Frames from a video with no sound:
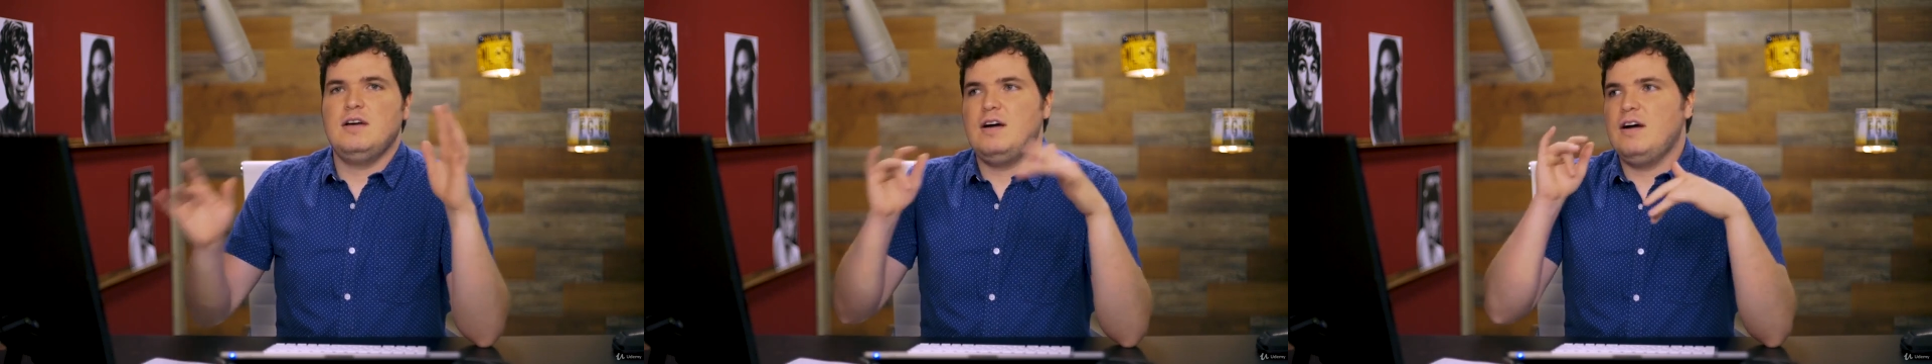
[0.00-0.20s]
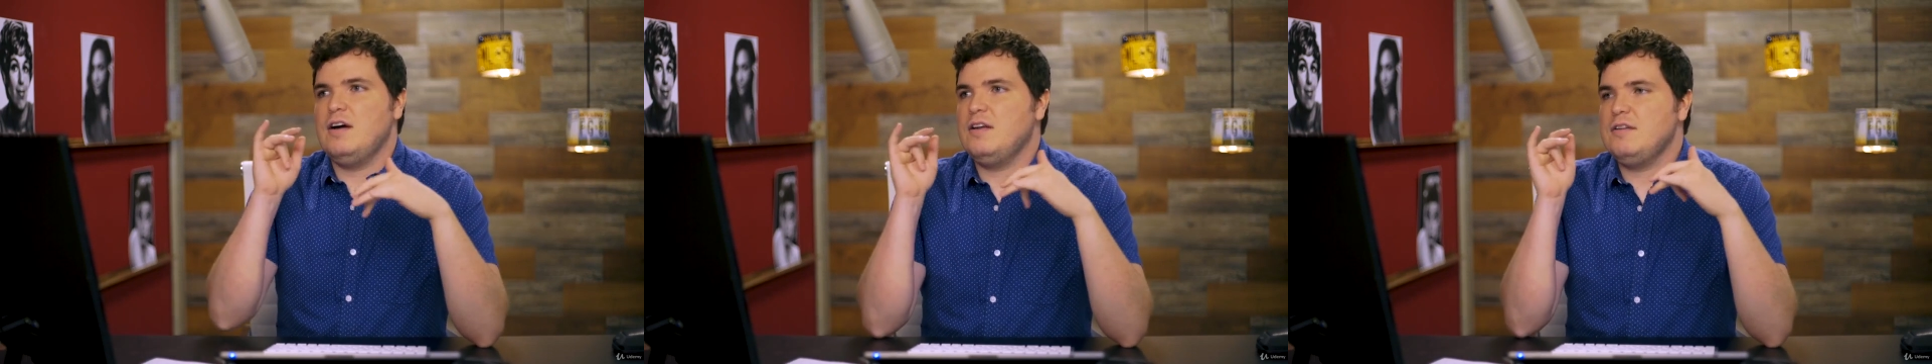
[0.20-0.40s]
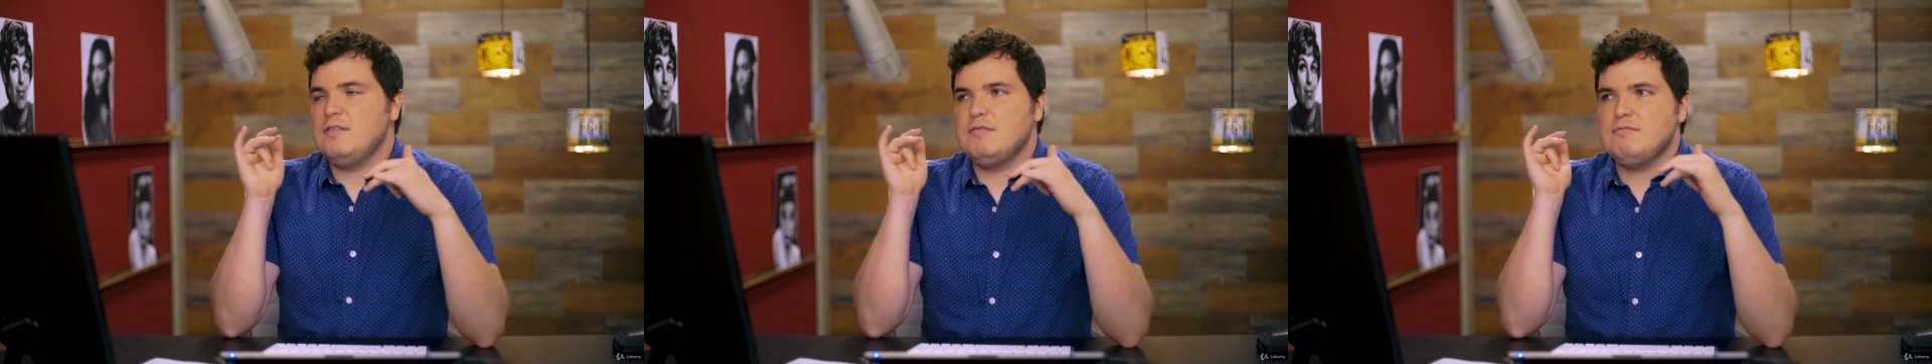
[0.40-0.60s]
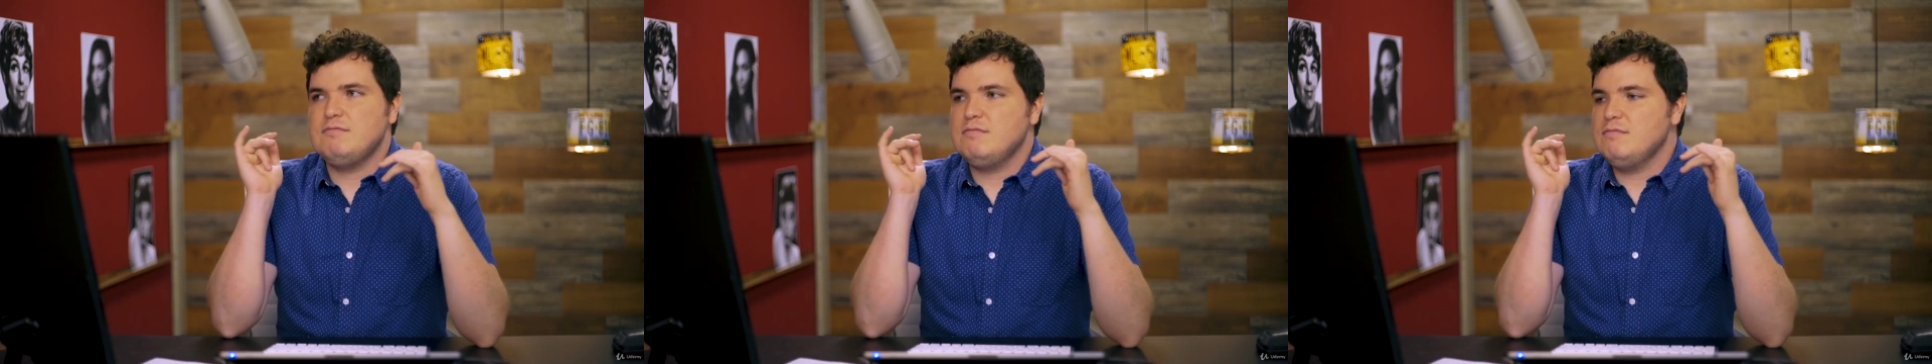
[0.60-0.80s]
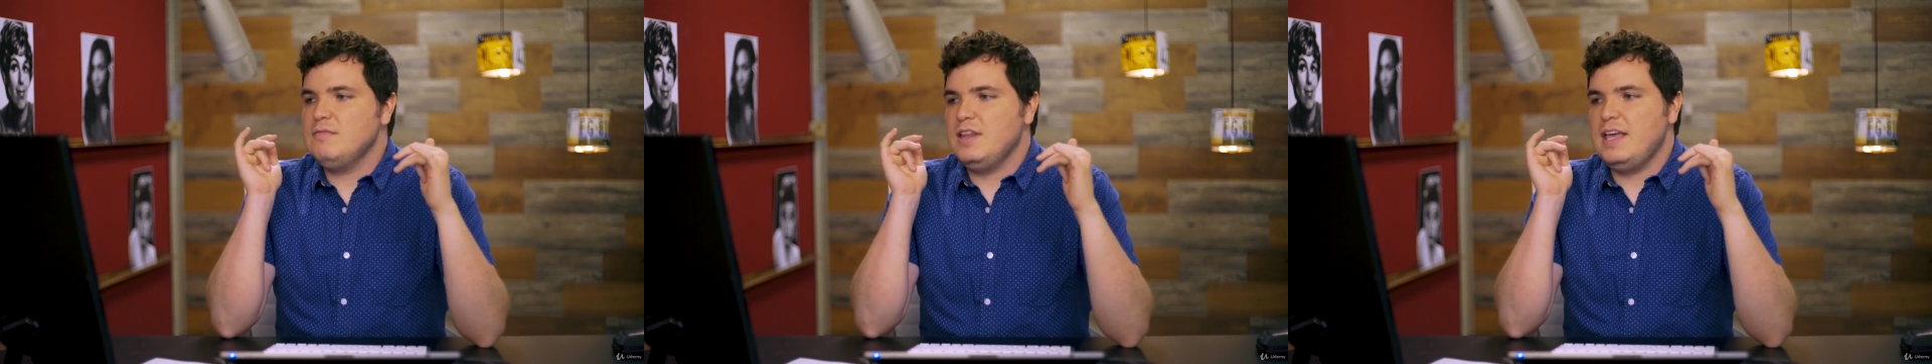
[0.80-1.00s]
on
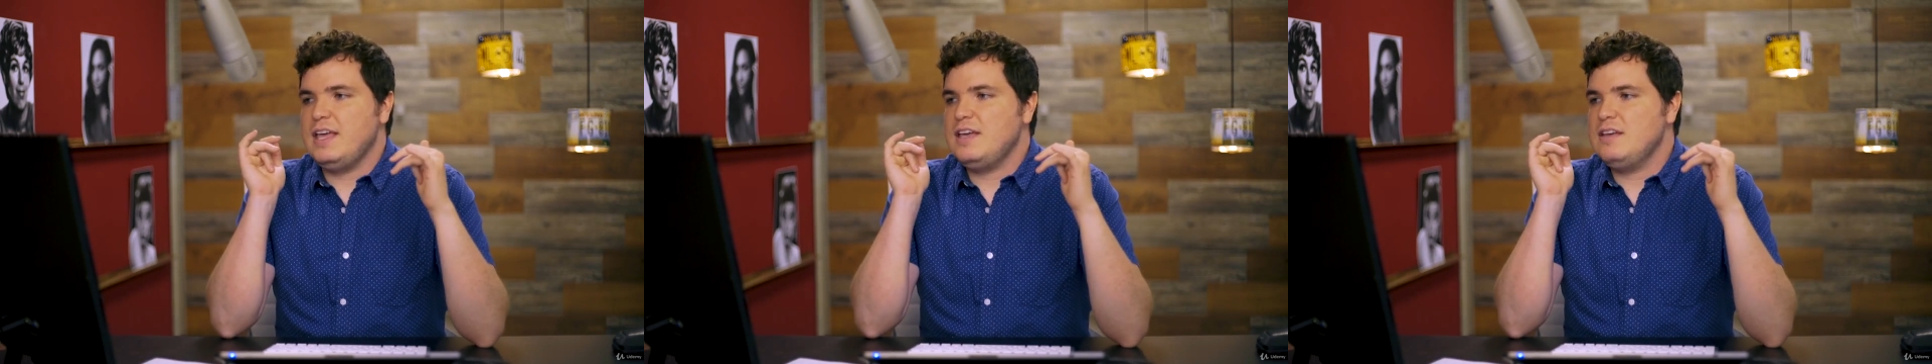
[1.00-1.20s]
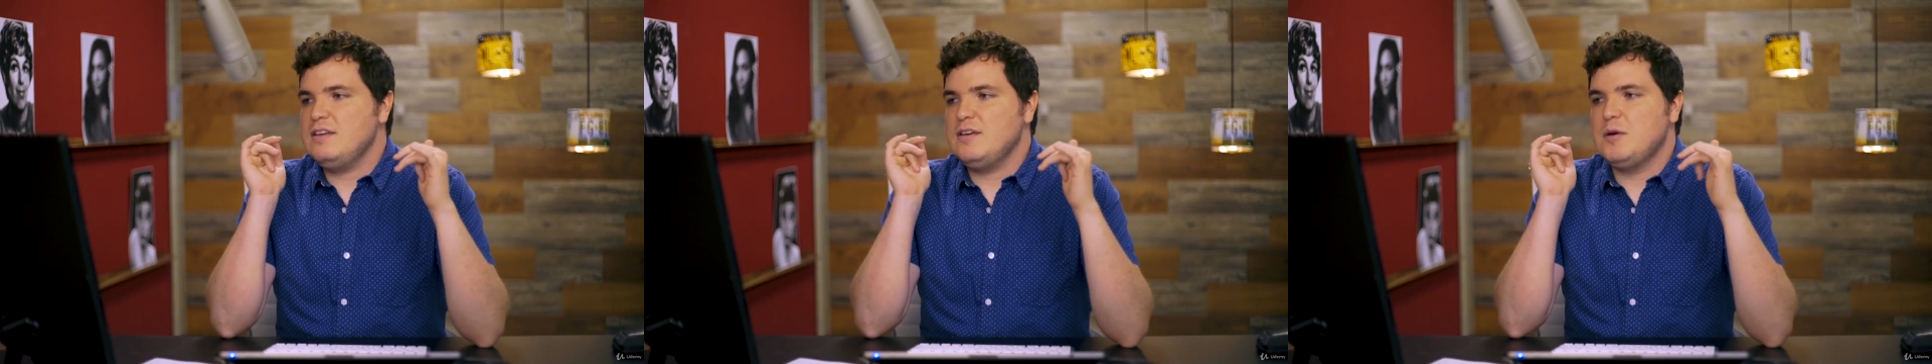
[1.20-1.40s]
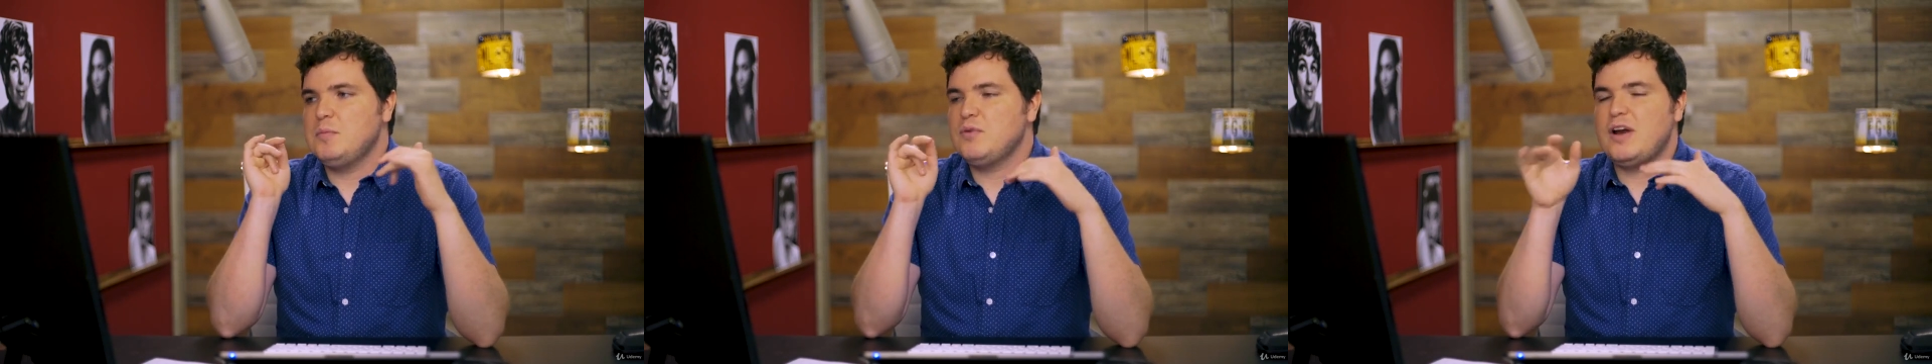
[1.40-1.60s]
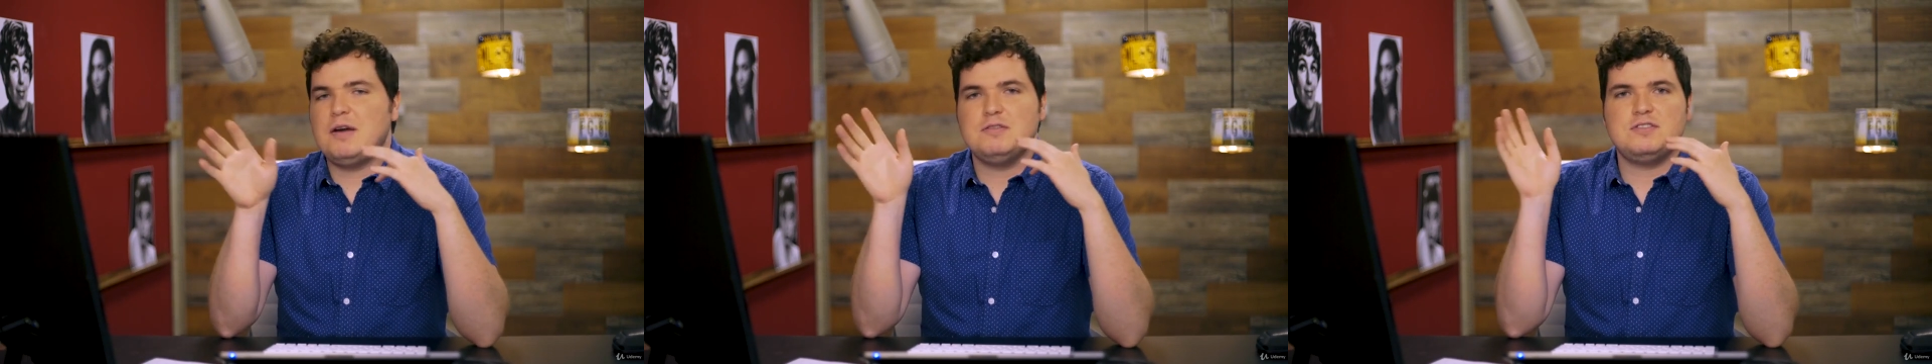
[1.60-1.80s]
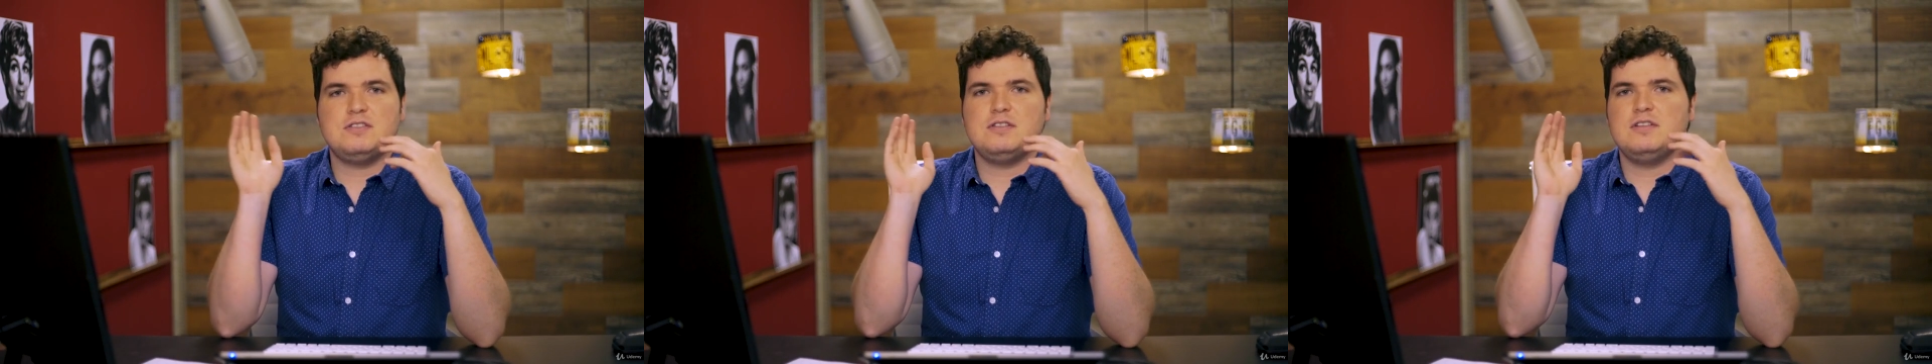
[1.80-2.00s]
like a
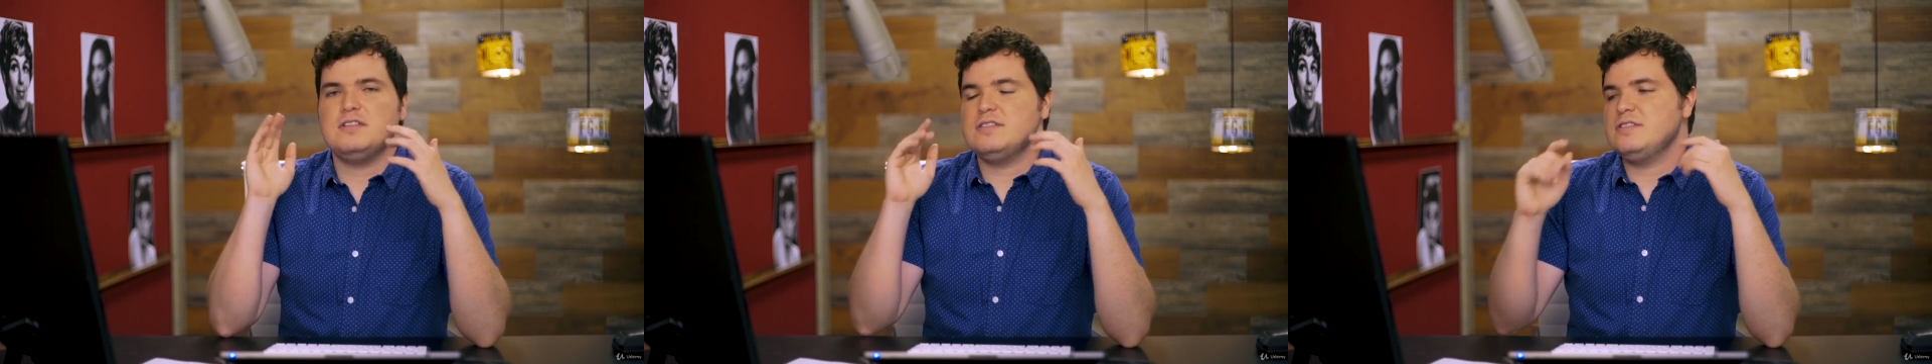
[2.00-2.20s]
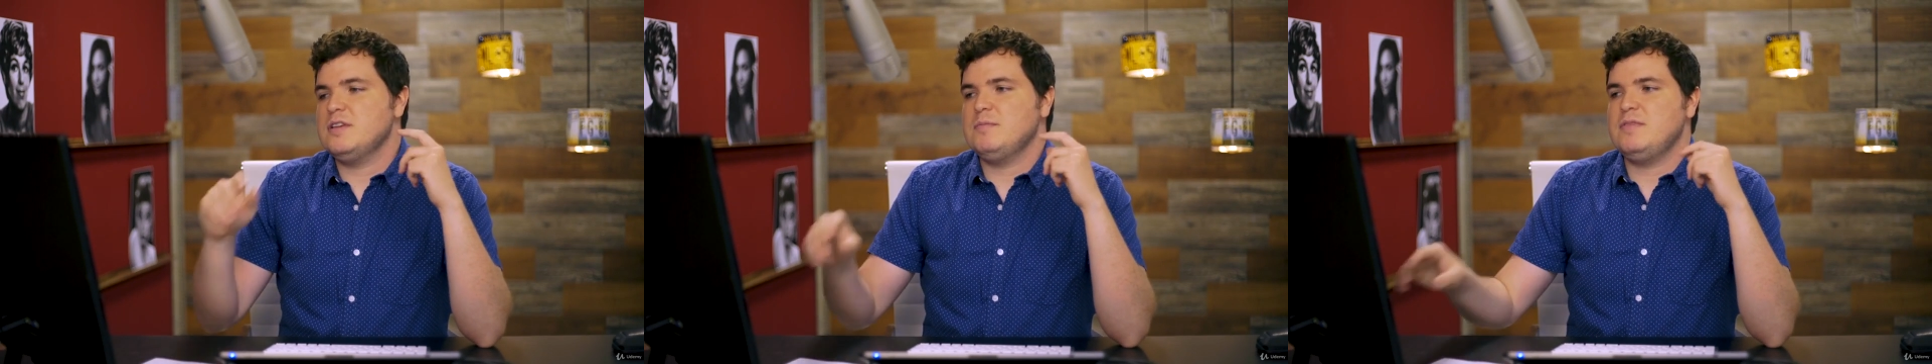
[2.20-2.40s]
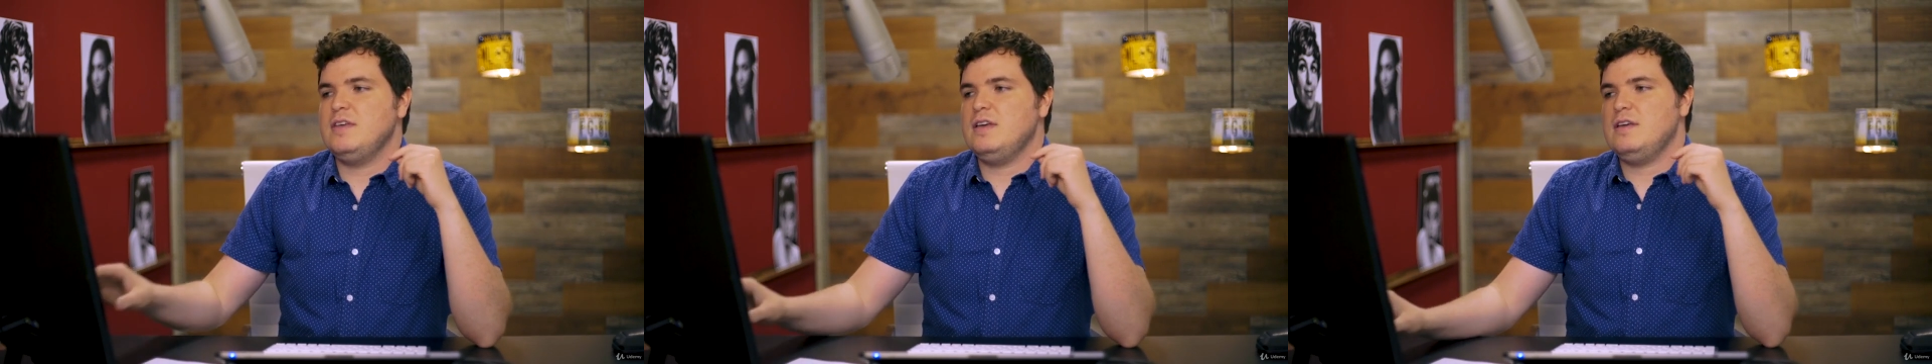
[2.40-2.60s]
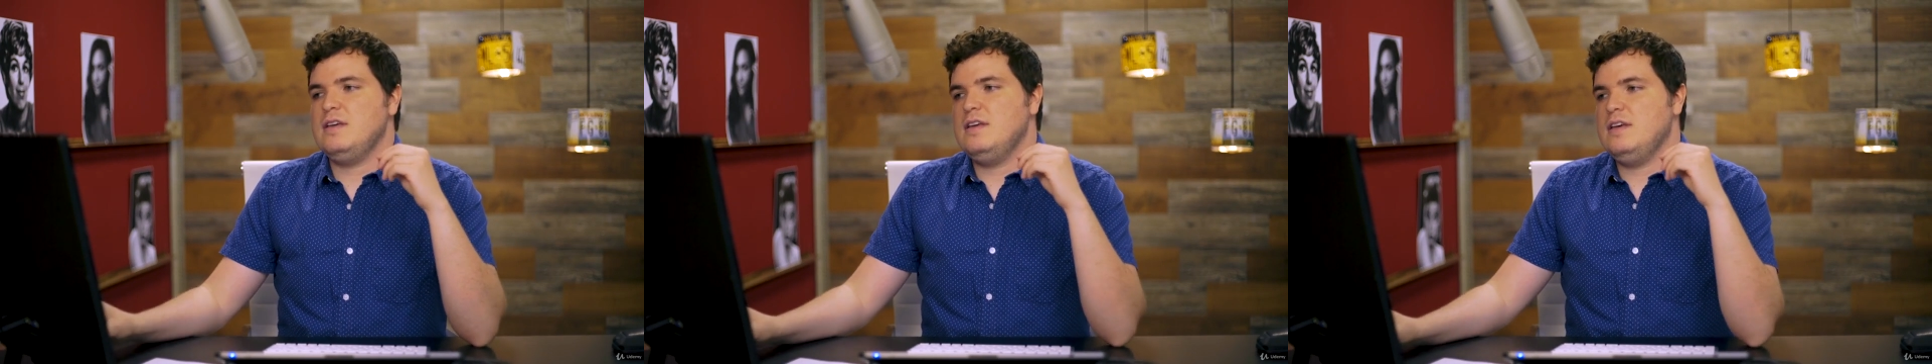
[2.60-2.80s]
browser or something.